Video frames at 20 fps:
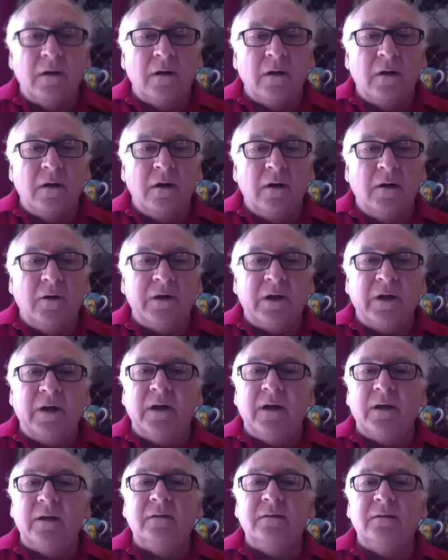
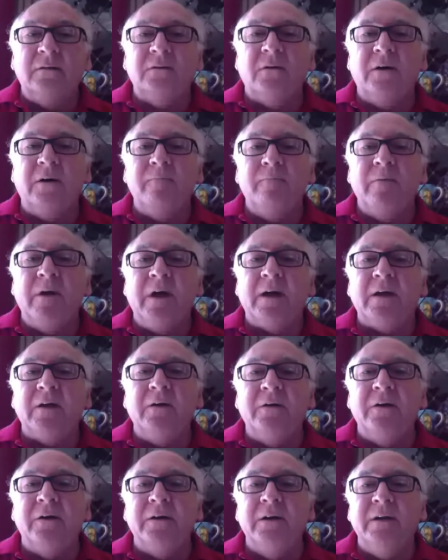Okay, so I'm back
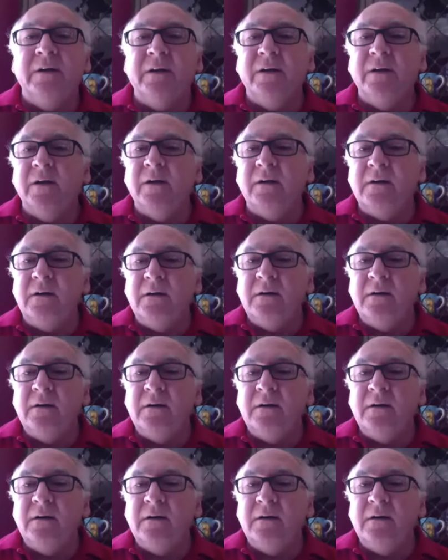on here.